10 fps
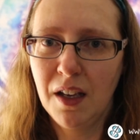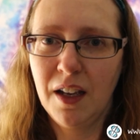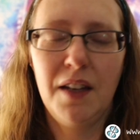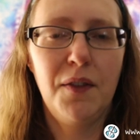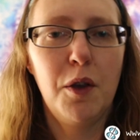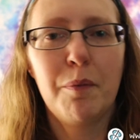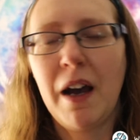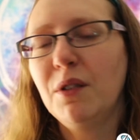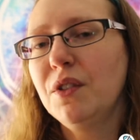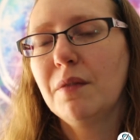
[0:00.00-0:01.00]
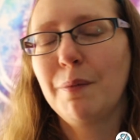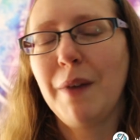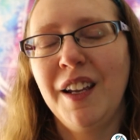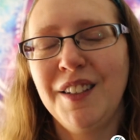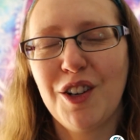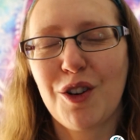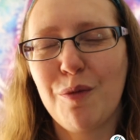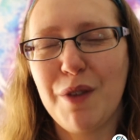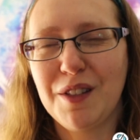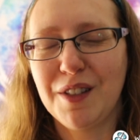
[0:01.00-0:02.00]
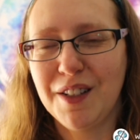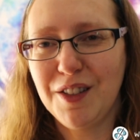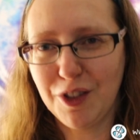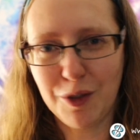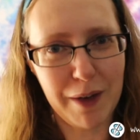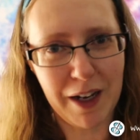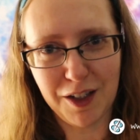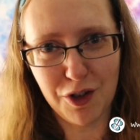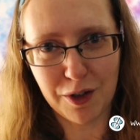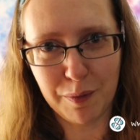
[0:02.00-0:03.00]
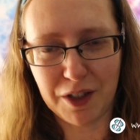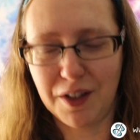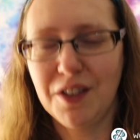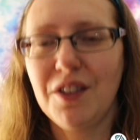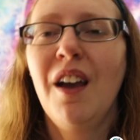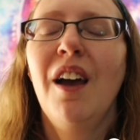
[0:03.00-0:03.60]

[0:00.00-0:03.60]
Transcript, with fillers: And if you mind, mind your own business, just minded your own business,